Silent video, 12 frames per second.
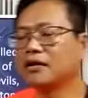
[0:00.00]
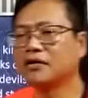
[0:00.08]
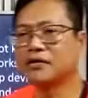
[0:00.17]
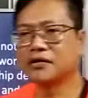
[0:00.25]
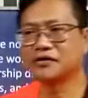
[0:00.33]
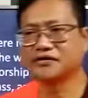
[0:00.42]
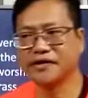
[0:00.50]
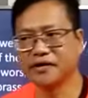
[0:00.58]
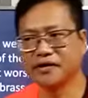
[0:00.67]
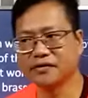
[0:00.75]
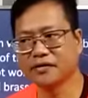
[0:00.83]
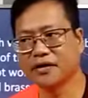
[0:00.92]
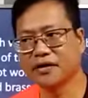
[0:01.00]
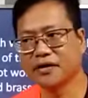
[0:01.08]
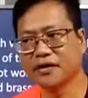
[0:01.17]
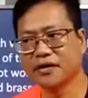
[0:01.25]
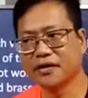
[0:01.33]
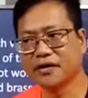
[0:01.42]
or sin against
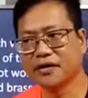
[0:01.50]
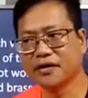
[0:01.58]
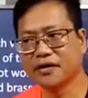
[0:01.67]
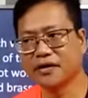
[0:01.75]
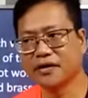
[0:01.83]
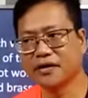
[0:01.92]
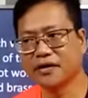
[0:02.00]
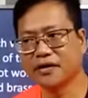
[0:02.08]
God, they